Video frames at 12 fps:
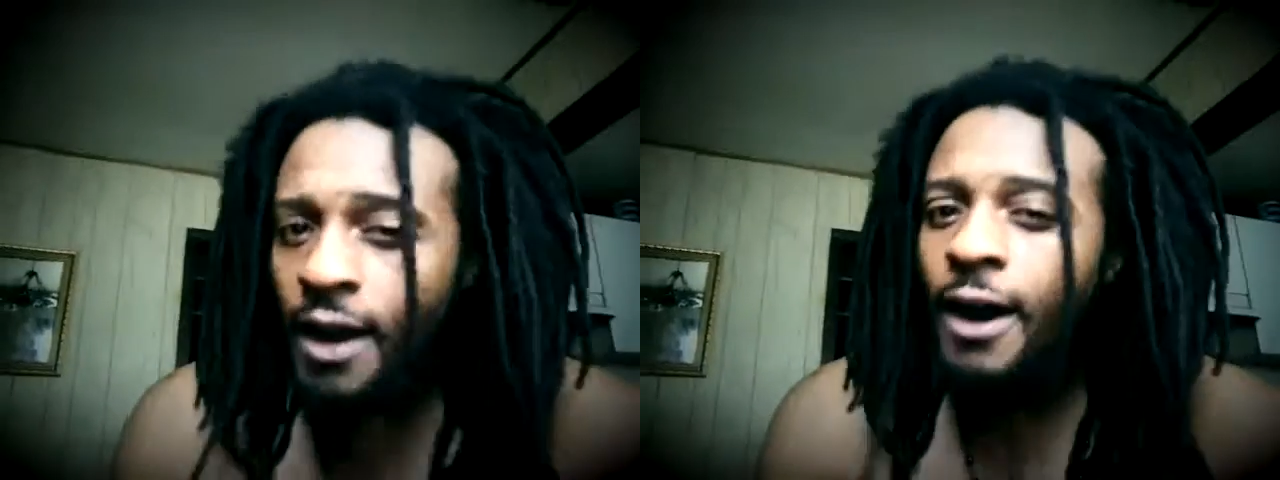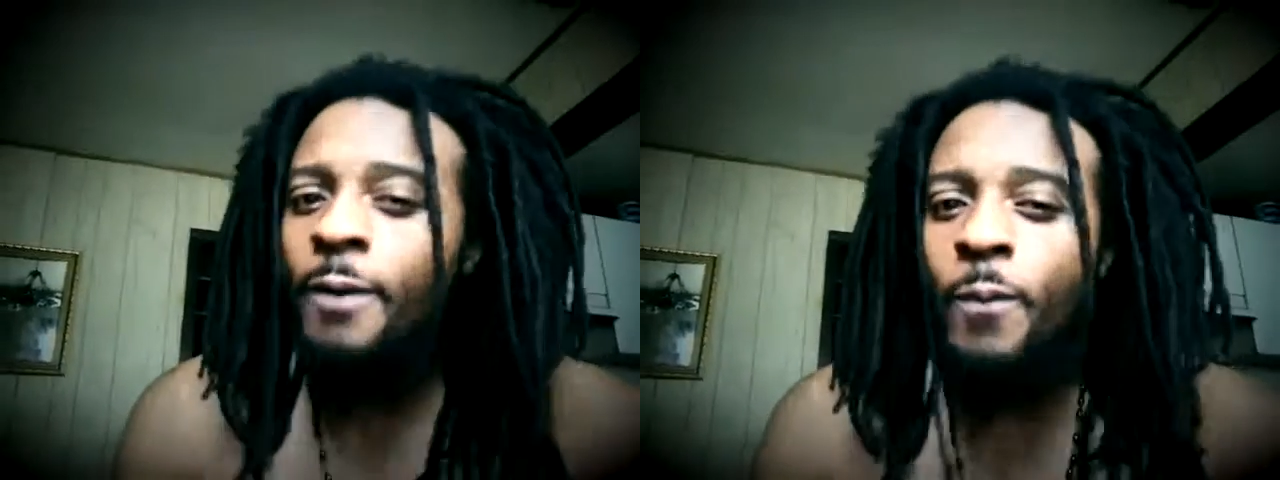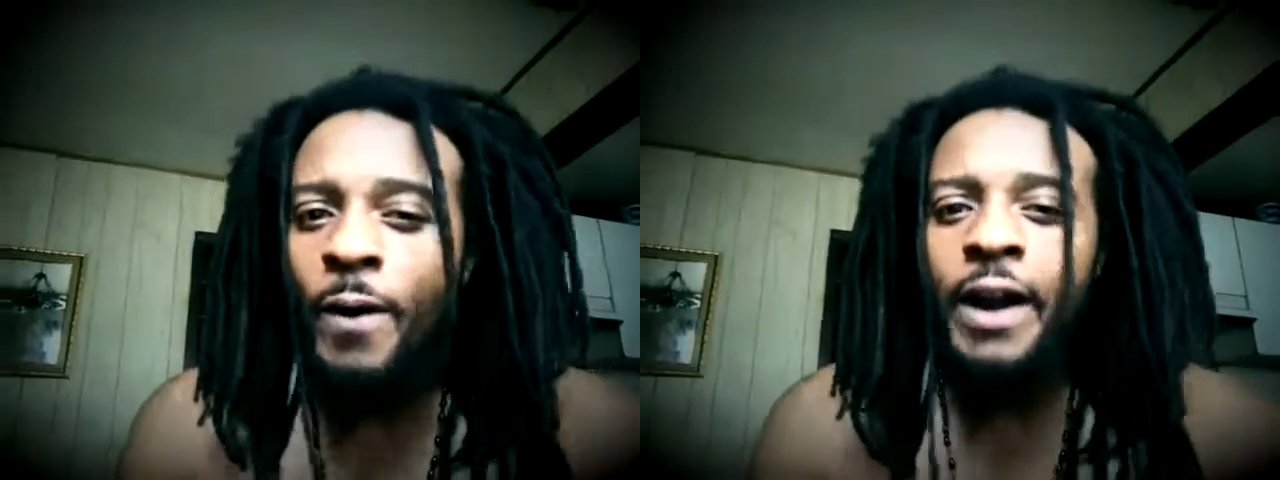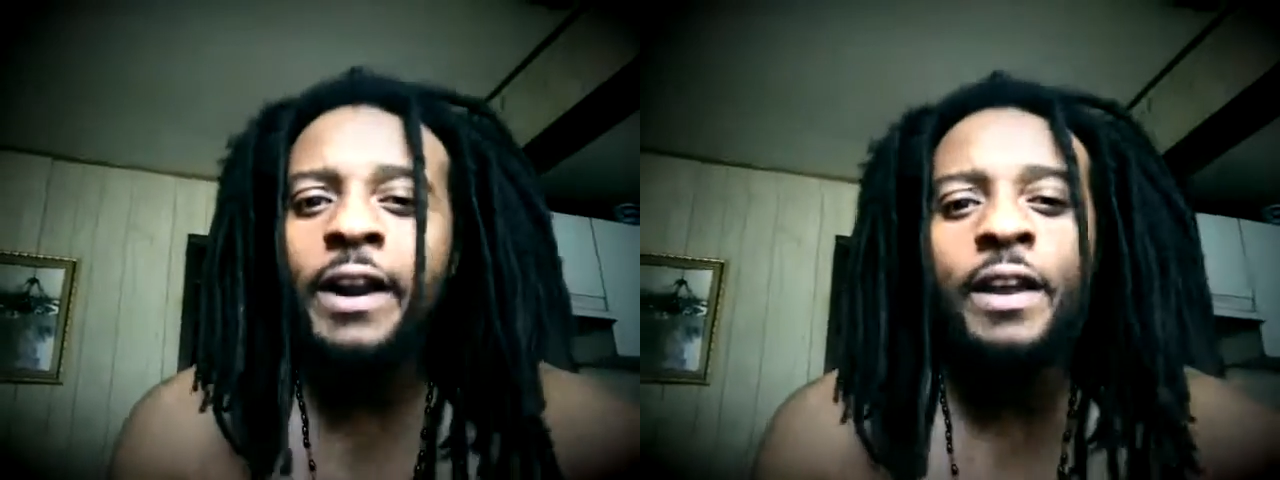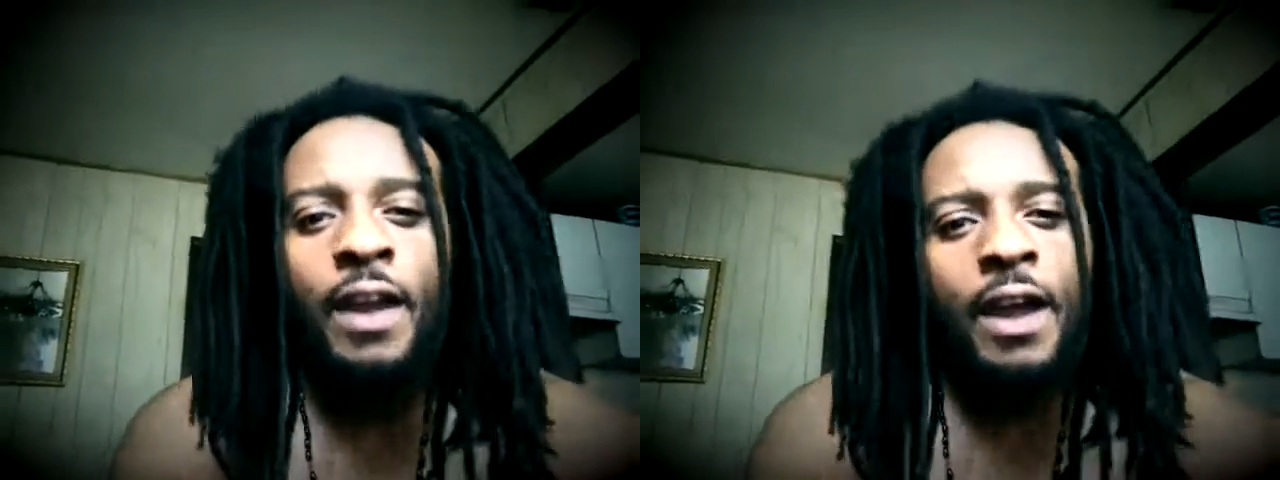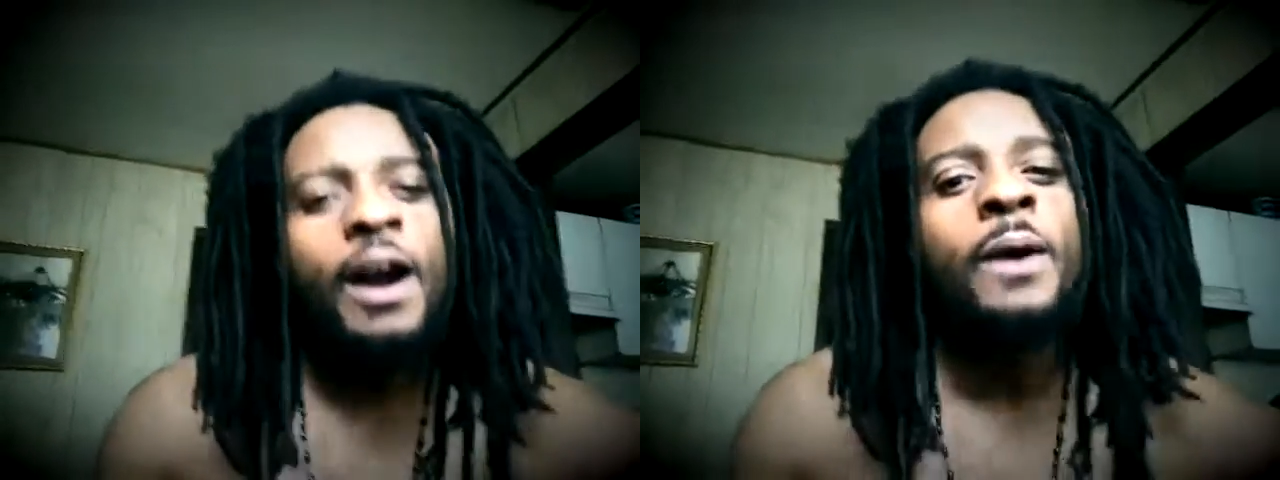I'm ready.
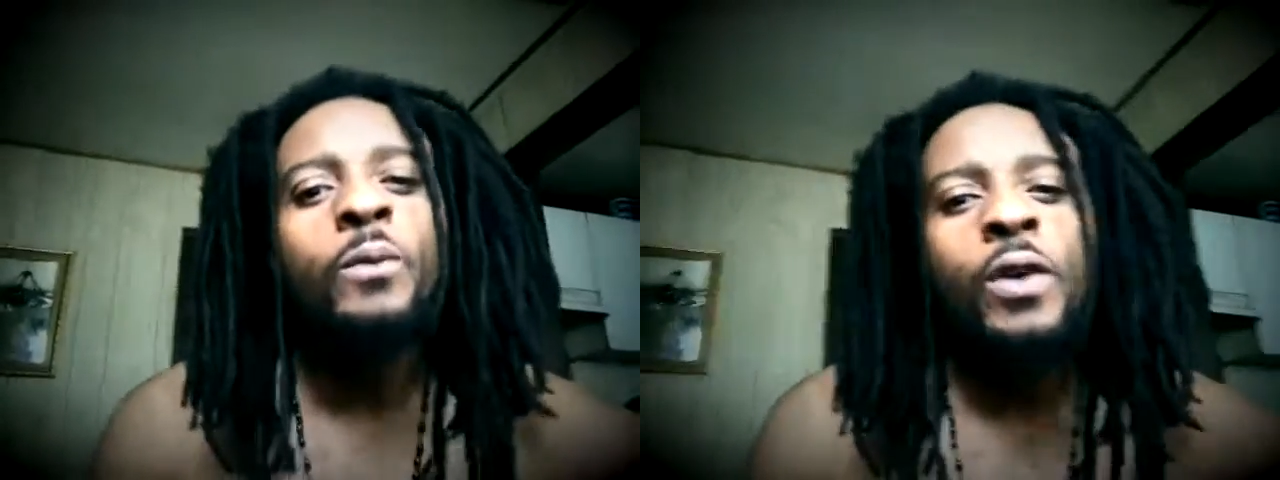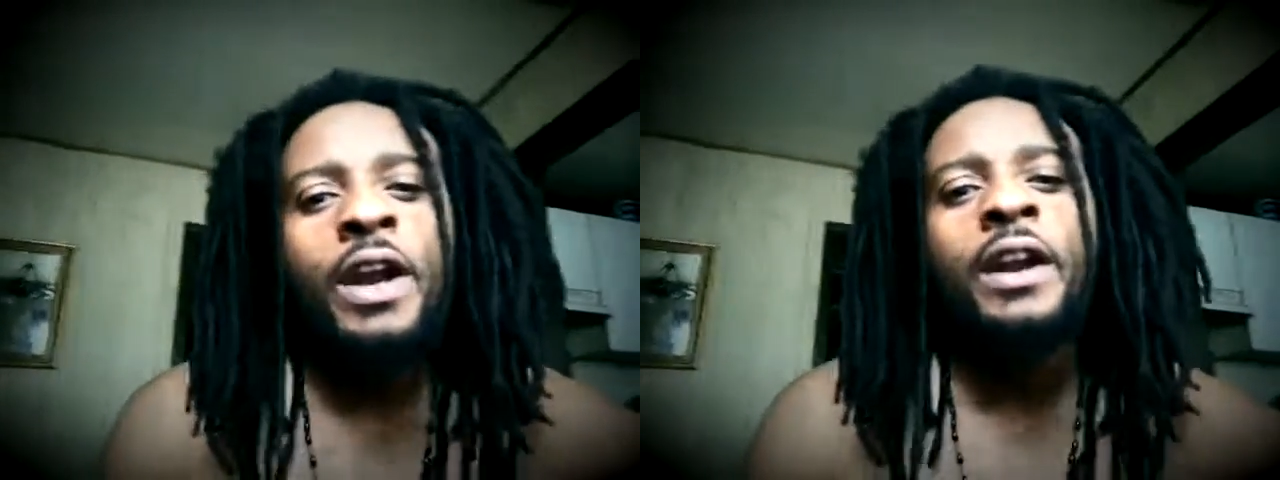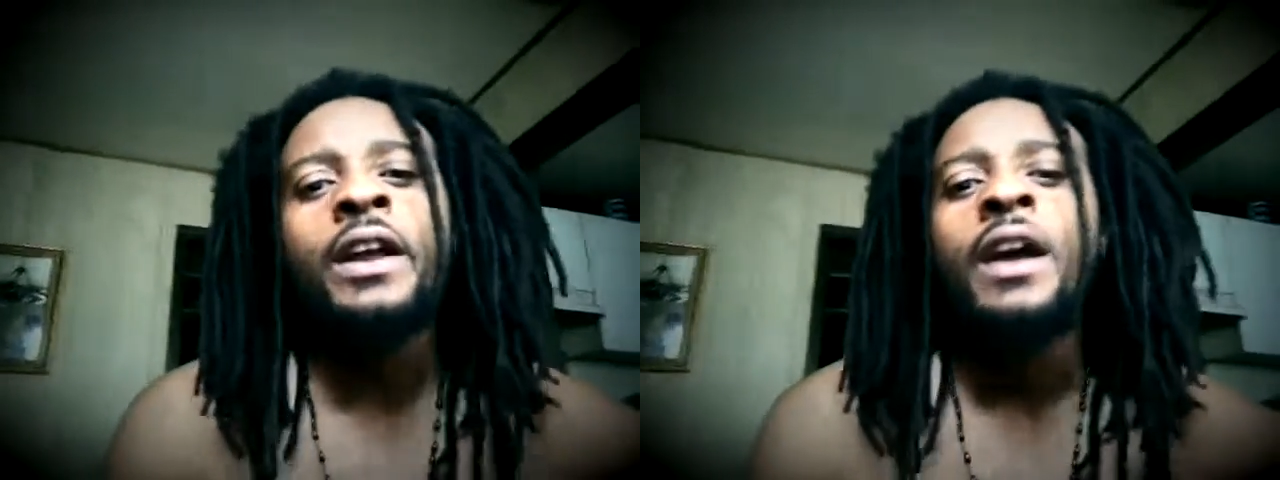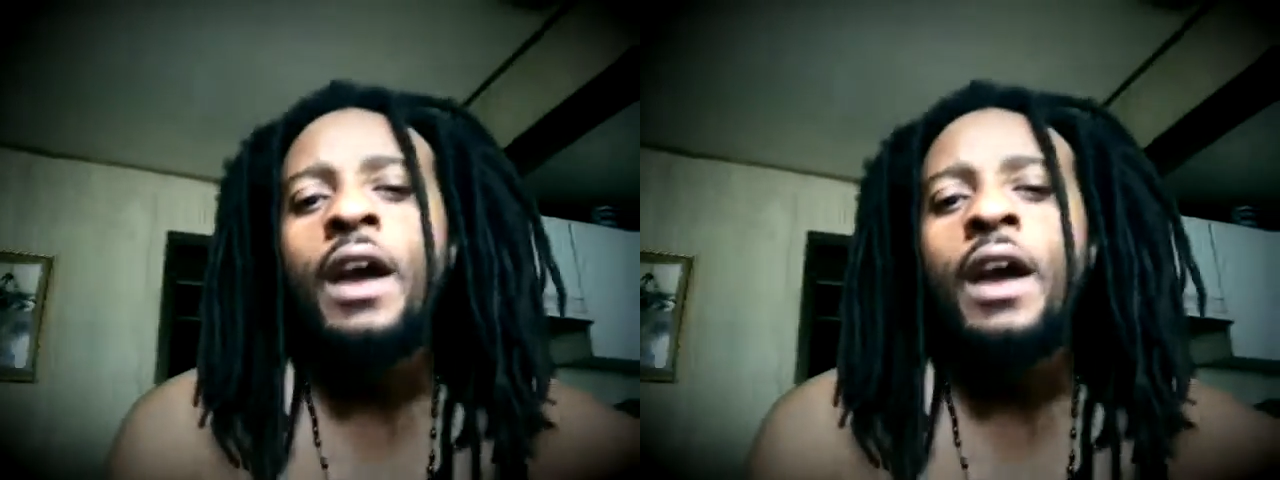I'm ready.